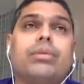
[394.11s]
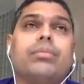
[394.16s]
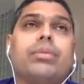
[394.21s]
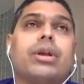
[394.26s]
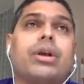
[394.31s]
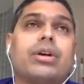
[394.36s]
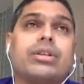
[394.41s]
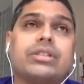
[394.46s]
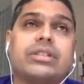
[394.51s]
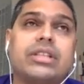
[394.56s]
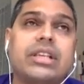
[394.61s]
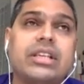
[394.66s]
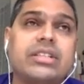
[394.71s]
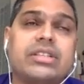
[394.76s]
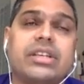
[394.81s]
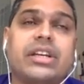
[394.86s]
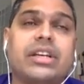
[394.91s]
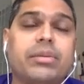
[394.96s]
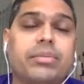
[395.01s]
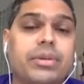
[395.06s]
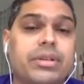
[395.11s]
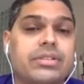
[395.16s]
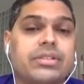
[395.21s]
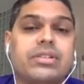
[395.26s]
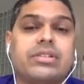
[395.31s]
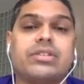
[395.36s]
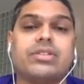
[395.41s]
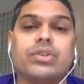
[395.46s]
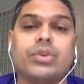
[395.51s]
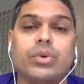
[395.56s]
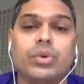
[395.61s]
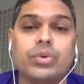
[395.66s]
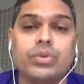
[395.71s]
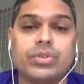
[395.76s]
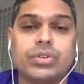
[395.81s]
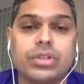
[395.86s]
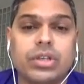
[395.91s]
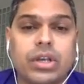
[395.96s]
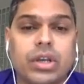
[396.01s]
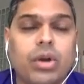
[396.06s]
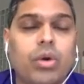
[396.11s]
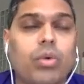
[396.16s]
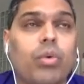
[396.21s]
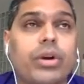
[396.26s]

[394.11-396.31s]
because these databases use